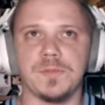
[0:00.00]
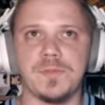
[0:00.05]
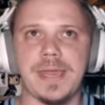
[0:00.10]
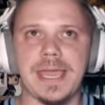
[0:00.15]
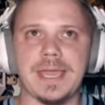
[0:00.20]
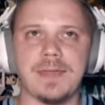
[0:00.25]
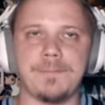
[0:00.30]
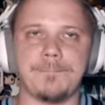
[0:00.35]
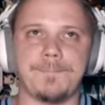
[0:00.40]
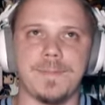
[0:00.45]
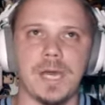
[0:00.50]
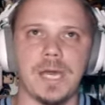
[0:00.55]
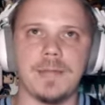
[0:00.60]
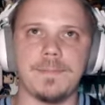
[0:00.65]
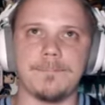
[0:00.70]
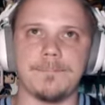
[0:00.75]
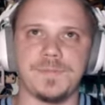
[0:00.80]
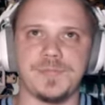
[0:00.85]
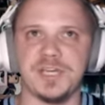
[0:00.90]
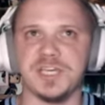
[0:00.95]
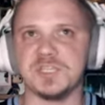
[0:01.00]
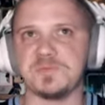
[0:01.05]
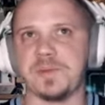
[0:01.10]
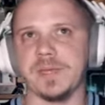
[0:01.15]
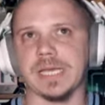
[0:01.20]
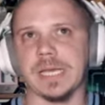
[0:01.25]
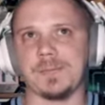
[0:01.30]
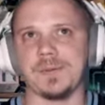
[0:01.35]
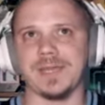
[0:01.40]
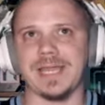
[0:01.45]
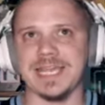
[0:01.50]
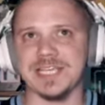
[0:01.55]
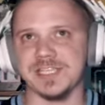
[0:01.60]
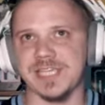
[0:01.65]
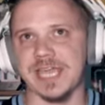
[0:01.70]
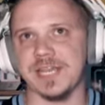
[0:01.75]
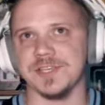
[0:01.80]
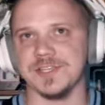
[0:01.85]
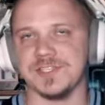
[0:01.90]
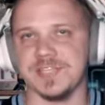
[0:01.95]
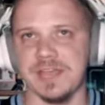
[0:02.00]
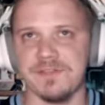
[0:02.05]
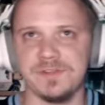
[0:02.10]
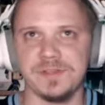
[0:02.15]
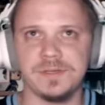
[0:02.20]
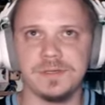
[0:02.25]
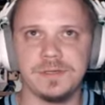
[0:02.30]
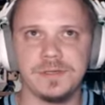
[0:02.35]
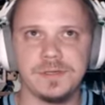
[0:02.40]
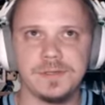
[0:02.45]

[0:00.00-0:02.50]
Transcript: a man, but does pick up a nice gain of 7.